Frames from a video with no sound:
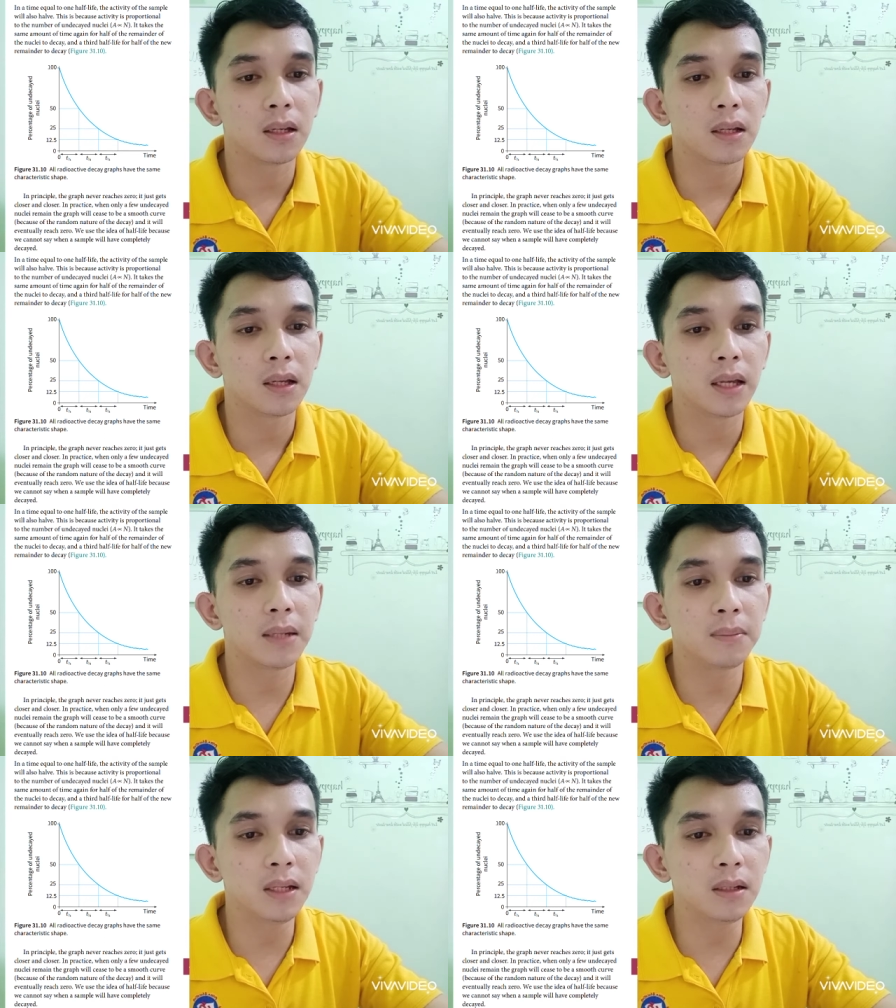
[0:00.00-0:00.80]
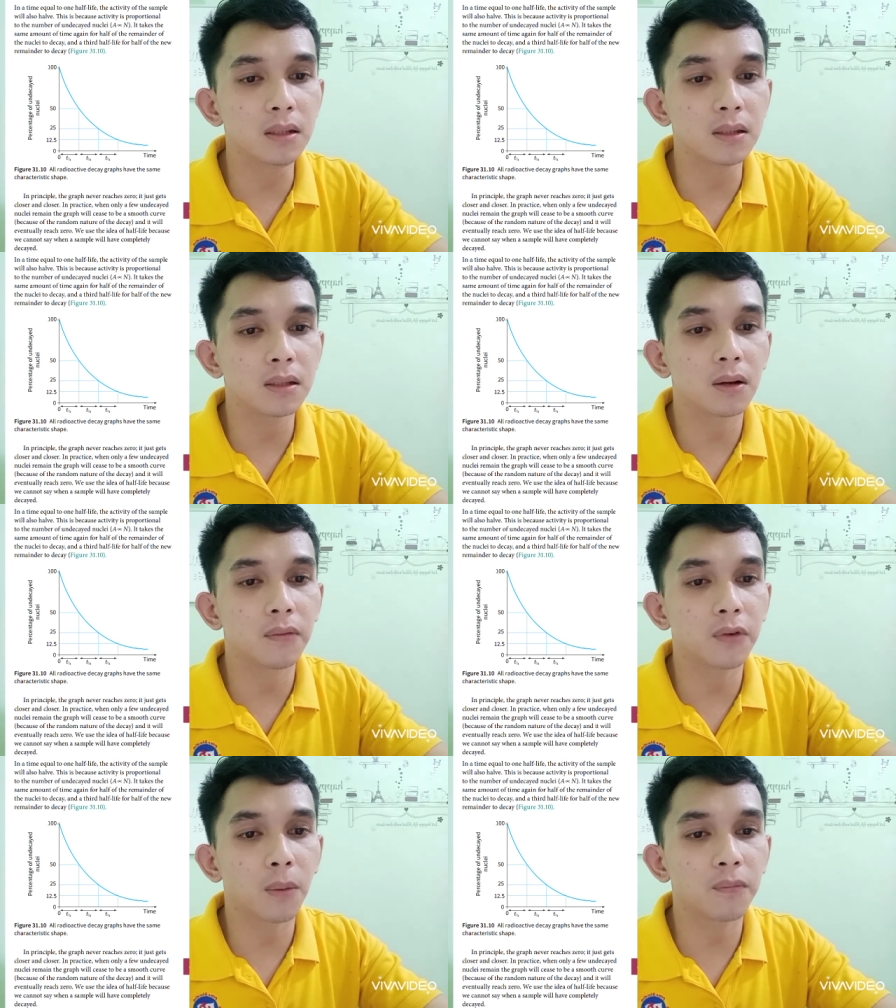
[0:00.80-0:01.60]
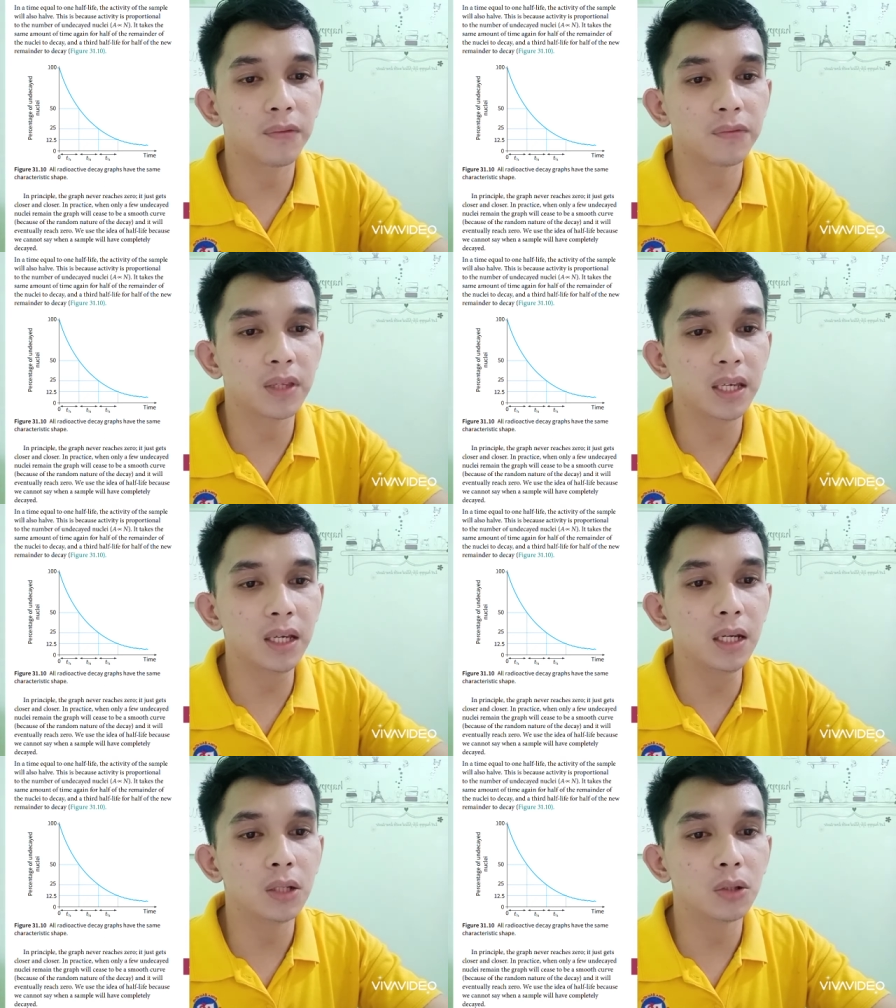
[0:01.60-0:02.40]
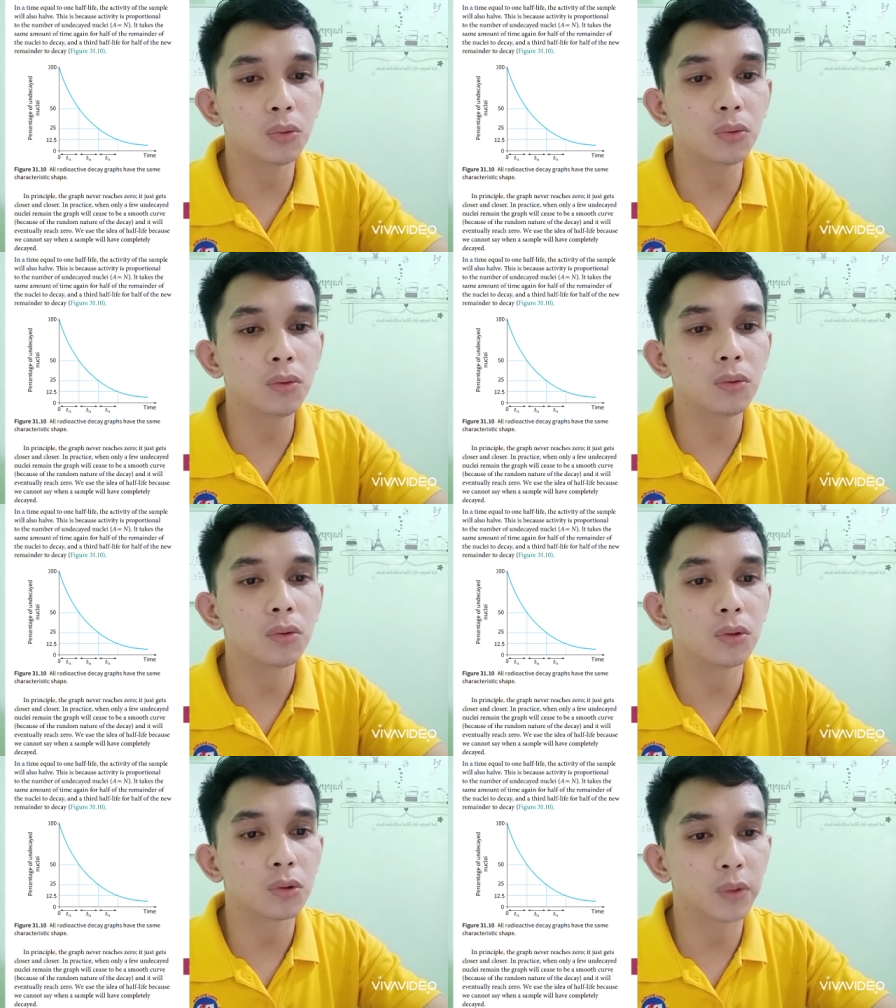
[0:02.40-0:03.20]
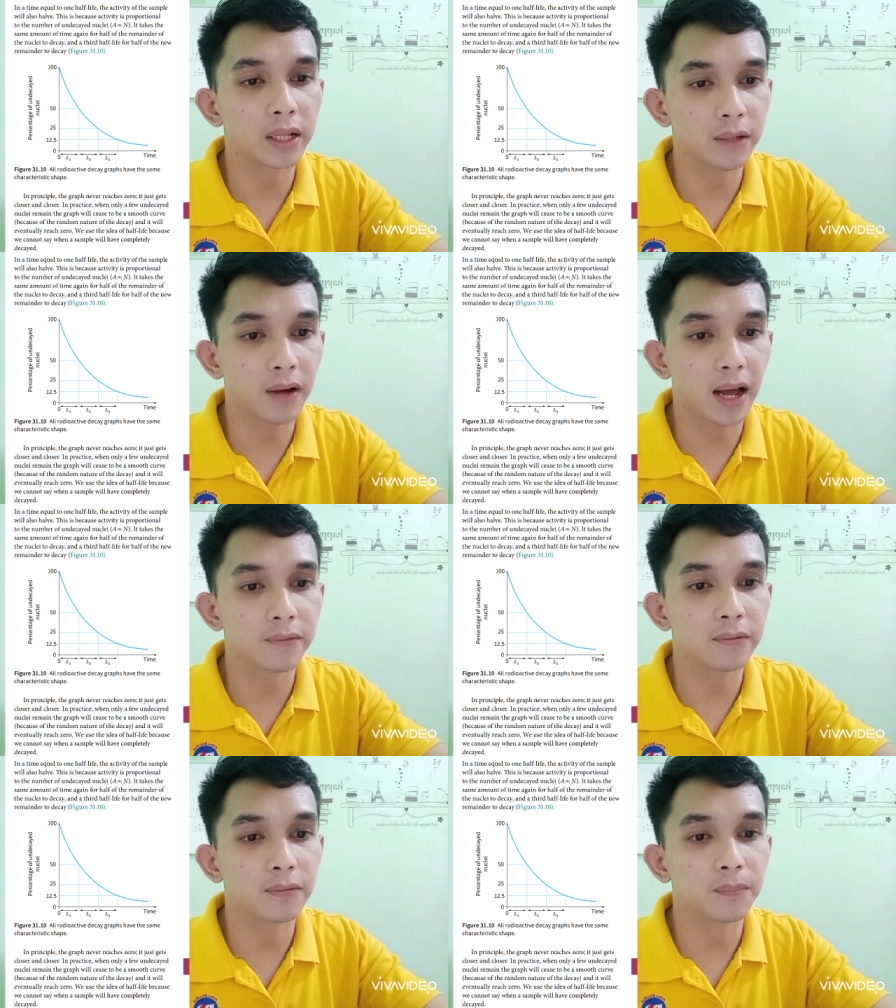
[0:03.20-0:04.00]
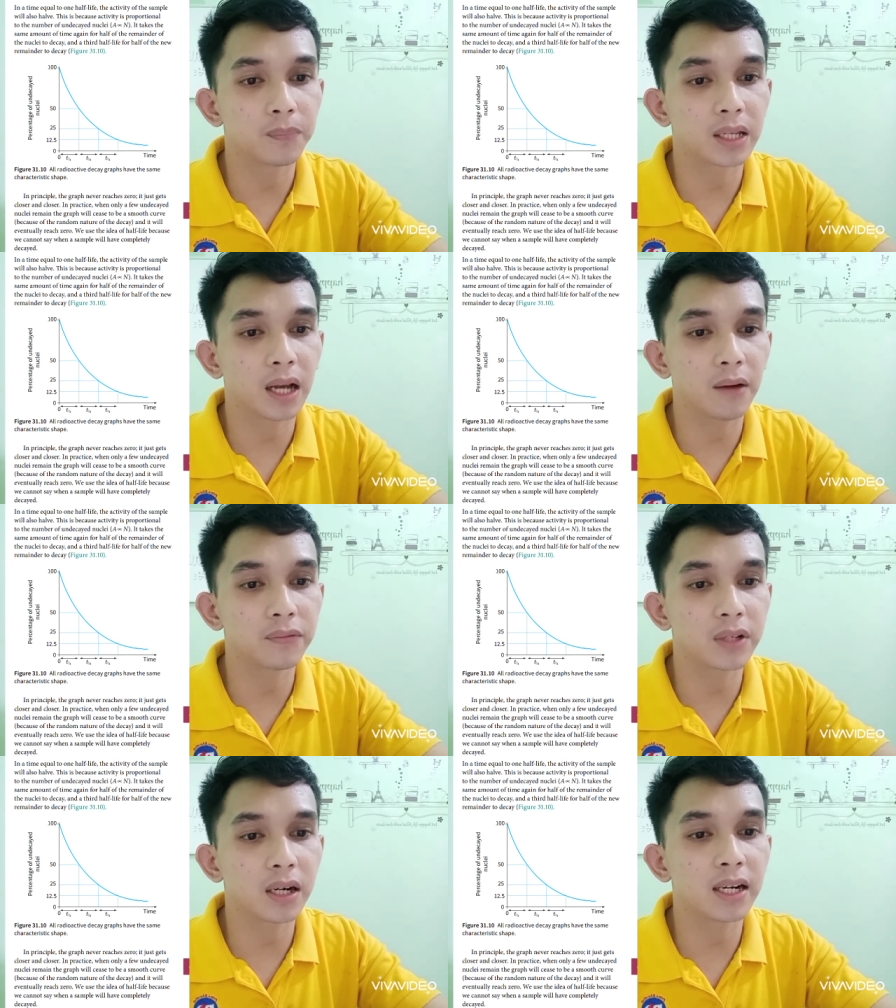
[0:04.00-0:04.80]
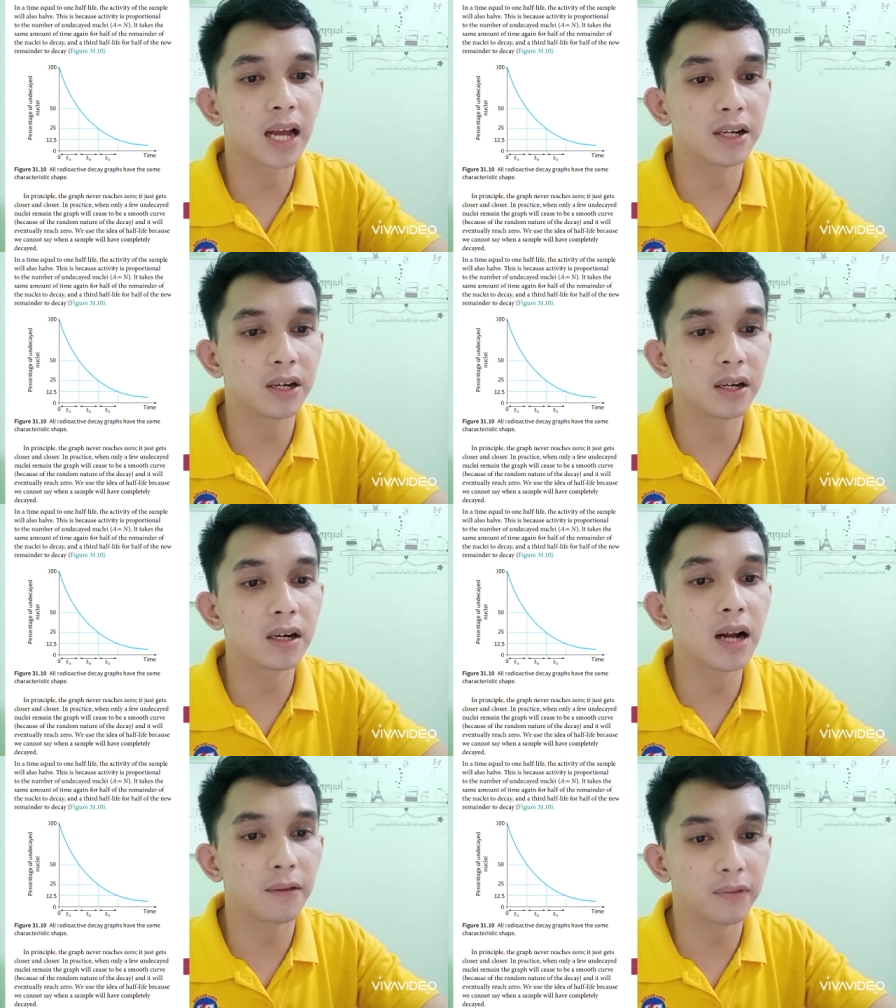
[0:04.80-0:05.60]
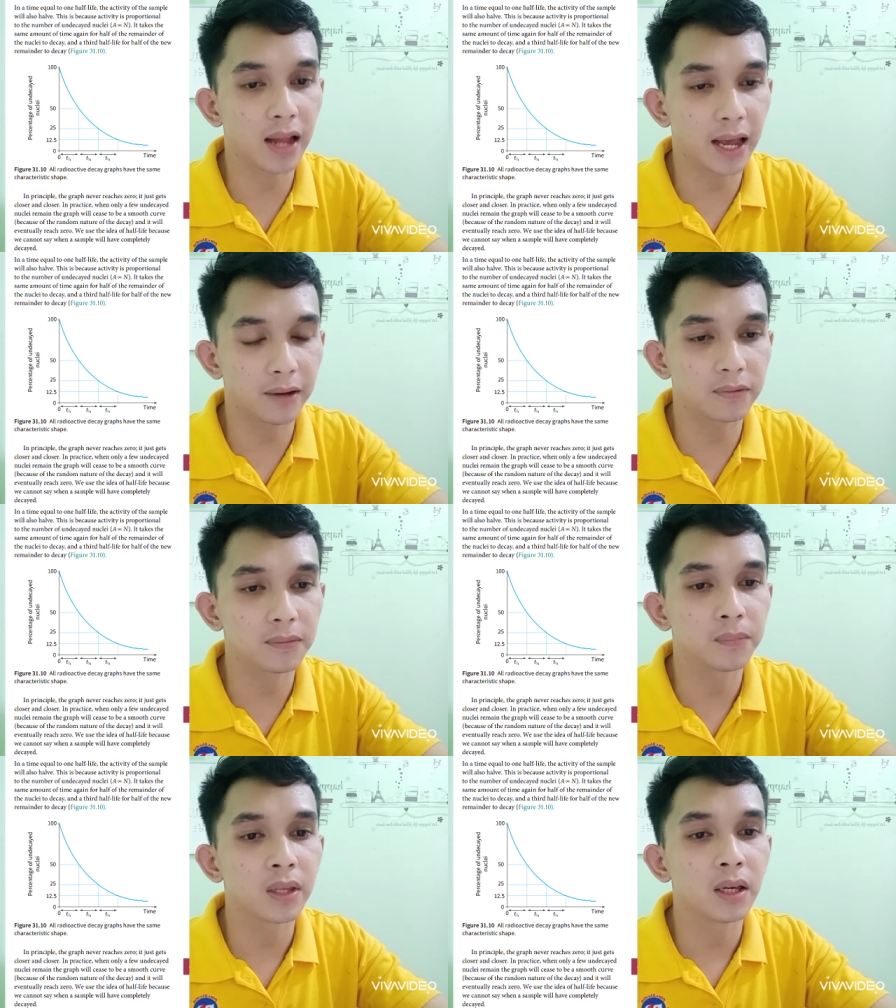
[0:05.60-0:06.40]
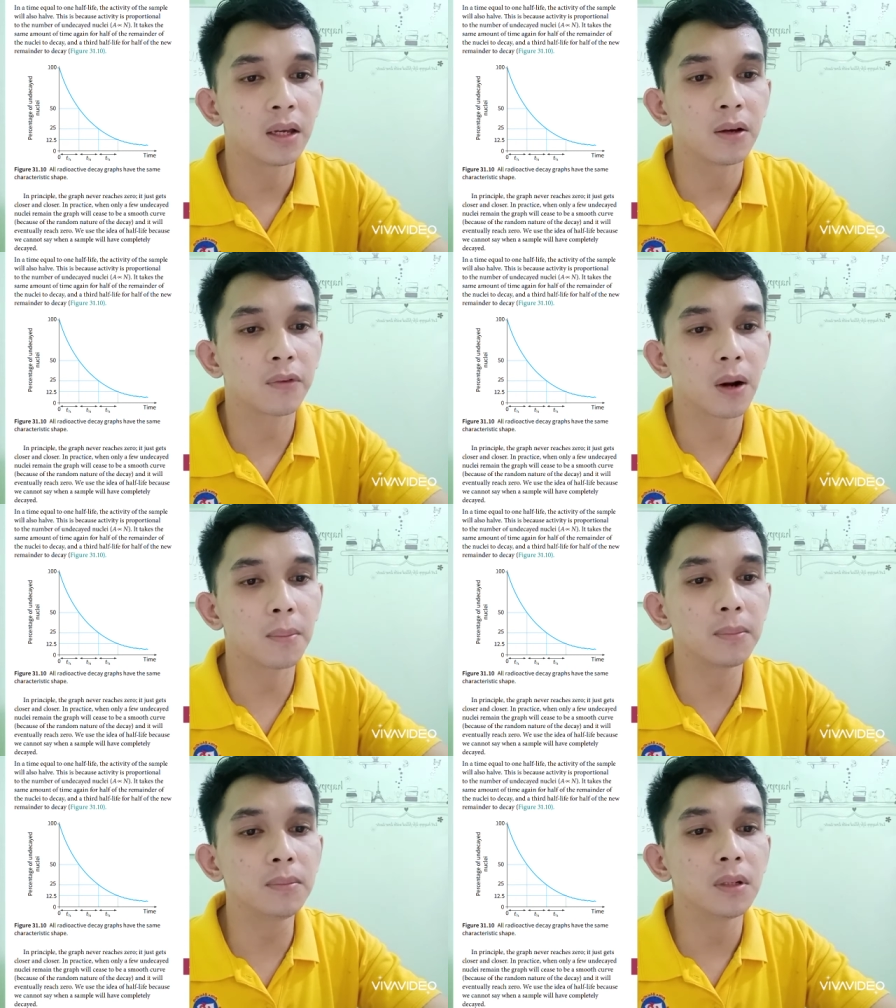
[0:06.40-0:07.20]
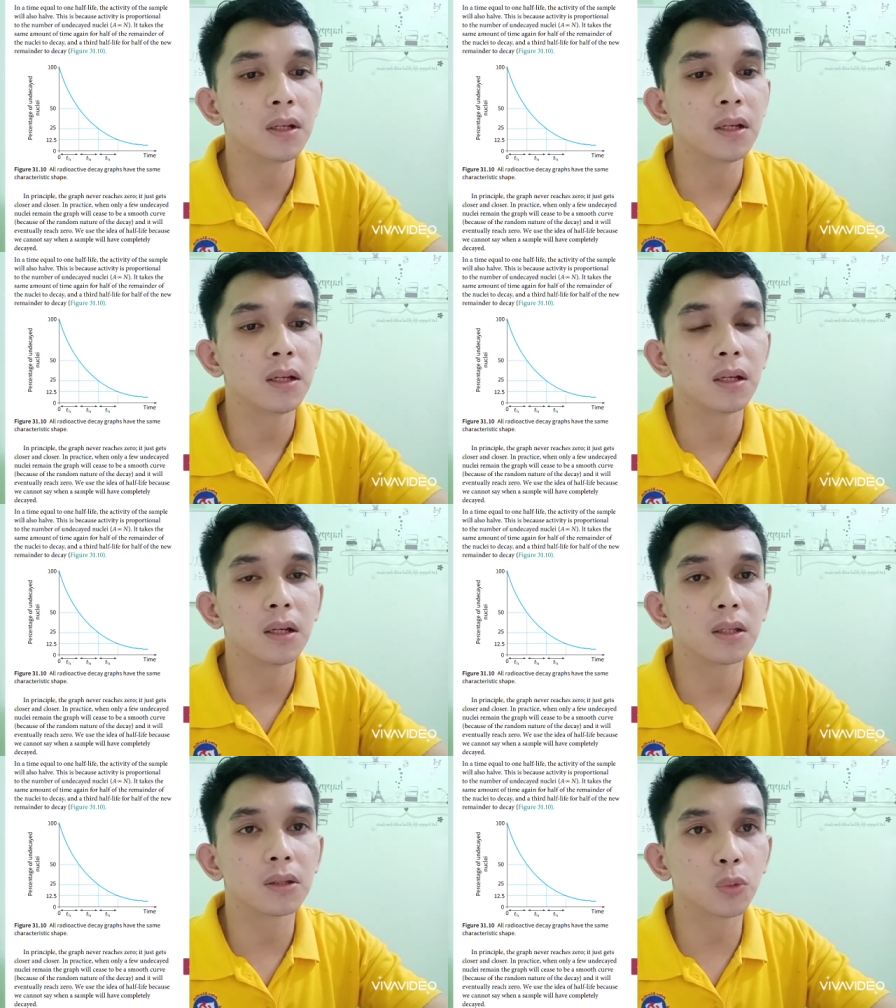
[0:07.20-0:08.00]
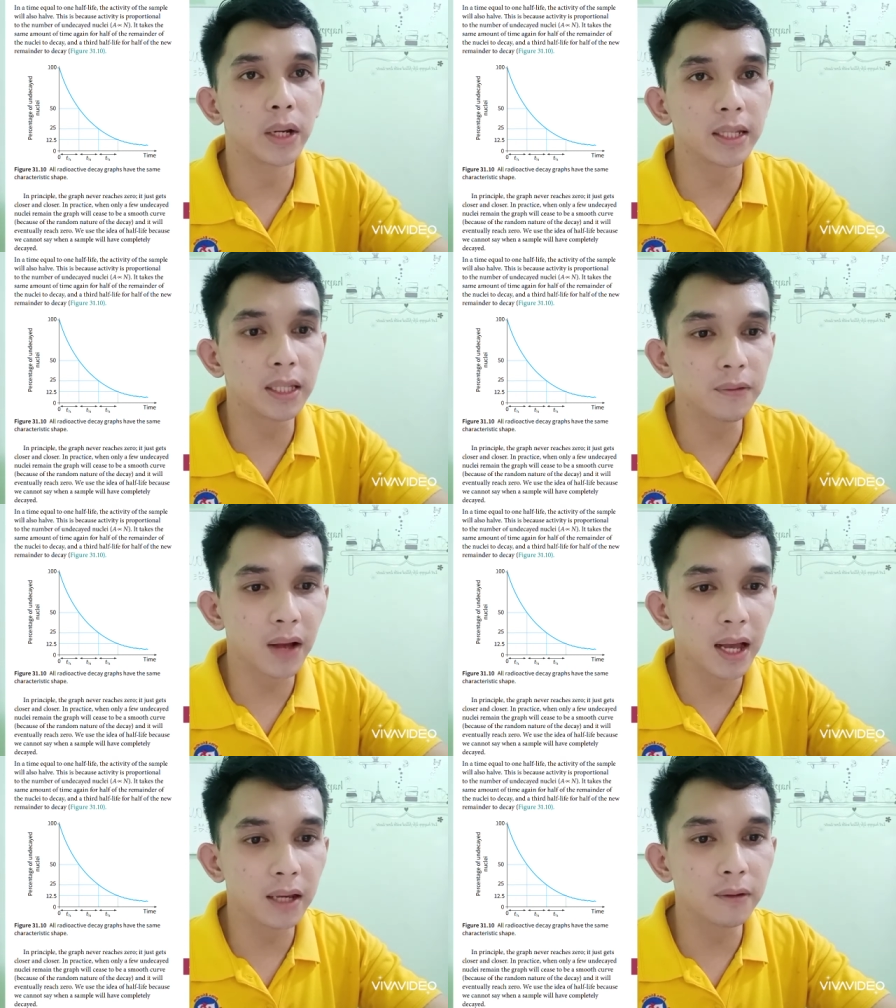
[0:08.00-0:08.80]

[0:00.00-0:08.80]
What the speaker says: It means from 50 to 25 after another half-life. From 25%